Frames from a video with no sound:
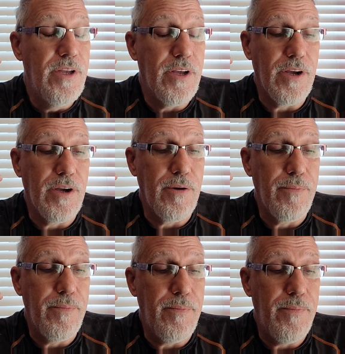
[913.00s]

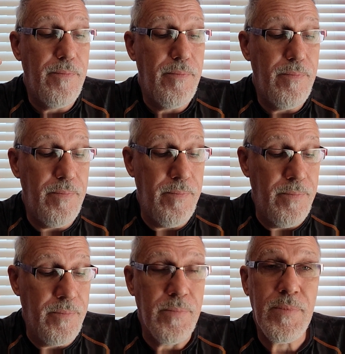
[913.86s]
Um,
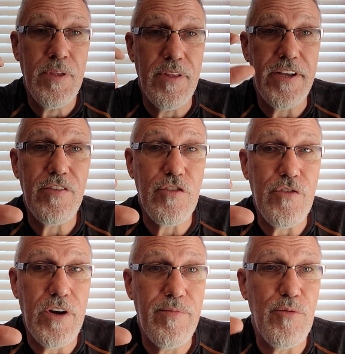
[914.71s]
like and
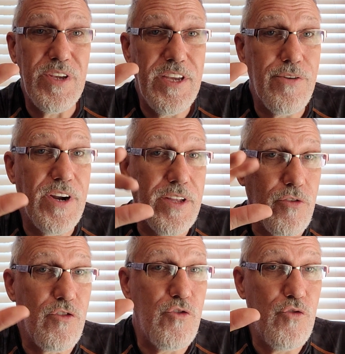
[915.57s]
subscribe so we can get around
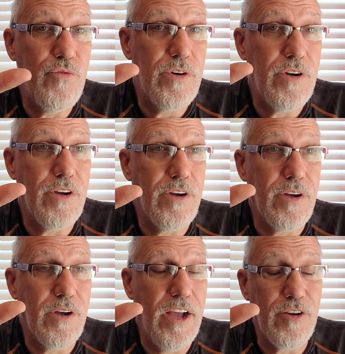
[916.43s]
those YouTube
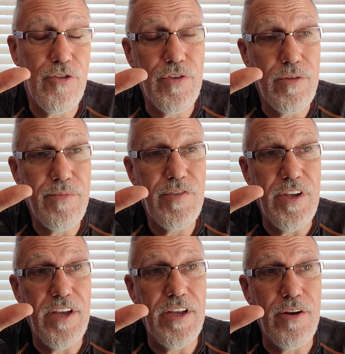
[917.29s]
algorithms,
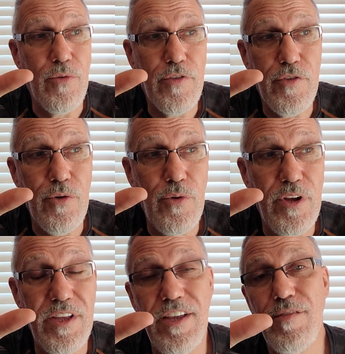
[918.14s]
and also
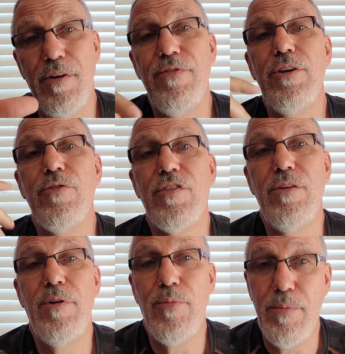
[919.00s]
it gets my videos to
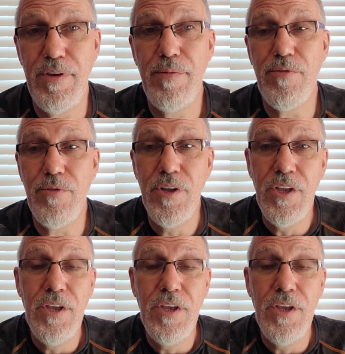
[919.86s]
come up when people